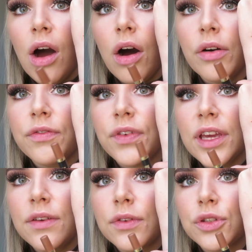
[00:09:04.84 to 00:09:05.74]
of
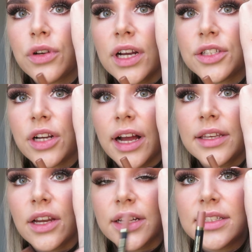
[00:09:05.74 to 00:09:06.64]
Vieve, Treasure
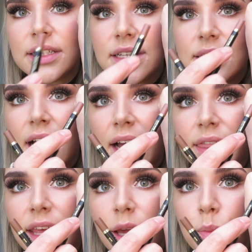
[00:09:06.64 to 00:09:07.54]
and 90s,
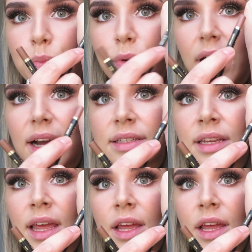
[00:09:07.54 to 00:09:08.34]
and then Brat,